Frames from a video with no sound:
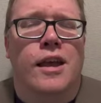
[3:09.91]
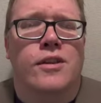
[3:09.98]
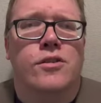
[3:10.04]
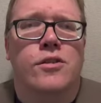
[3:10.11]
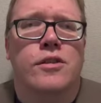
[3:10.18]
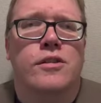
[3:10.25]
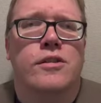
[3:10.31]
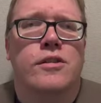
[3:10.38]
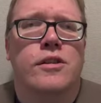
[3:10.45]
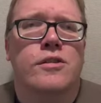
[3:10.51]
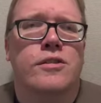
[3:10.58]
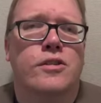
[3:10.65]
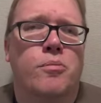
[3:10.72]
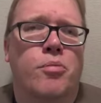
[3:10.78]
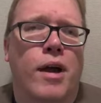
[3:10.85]
So it
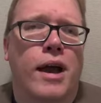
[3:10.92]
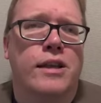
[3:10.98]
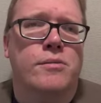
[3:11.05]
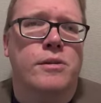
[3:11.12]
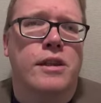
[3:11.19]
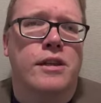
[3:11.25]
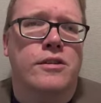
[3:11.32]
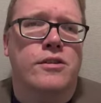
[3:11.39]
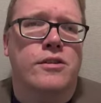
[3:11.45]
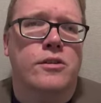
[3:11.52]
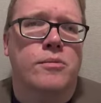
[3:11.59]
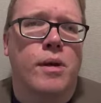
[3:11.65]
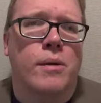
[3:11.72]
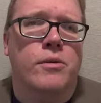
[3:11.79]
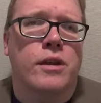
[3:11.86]
doesn't surprise me that this
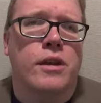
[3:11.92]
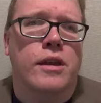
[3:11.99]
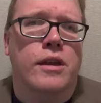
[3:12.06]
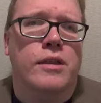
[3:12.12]
is probably